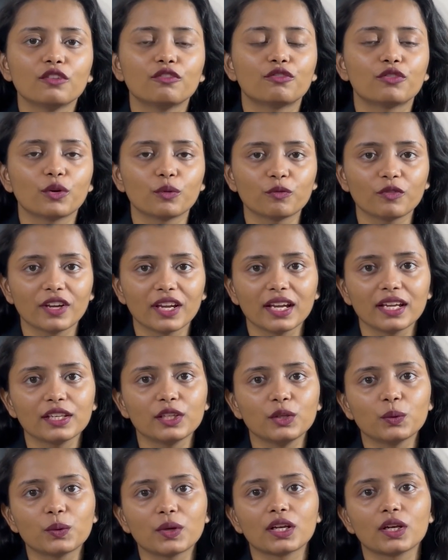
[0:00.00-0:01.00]
from where
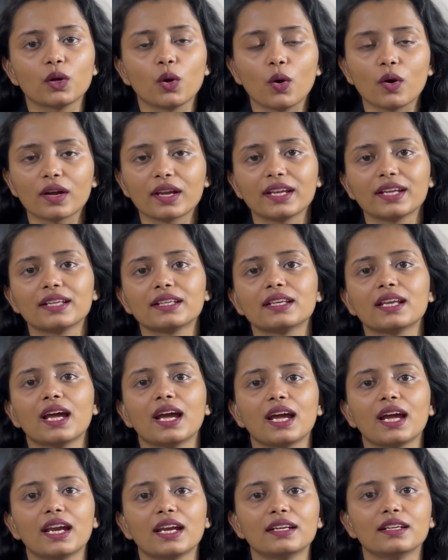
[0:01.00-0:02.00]
you can log in
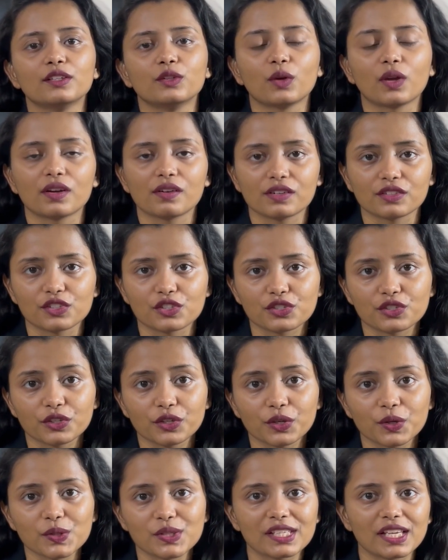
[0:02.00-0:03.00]
and you can register
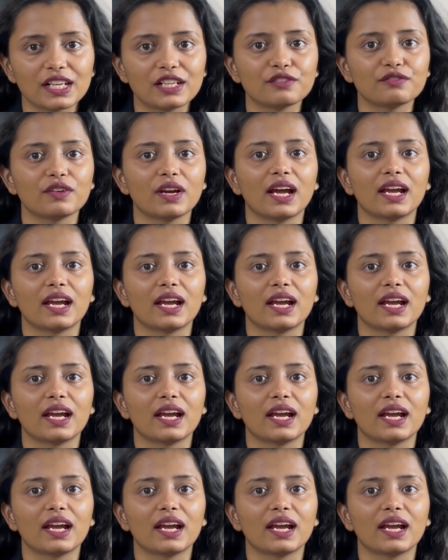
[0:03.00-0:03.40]
yourself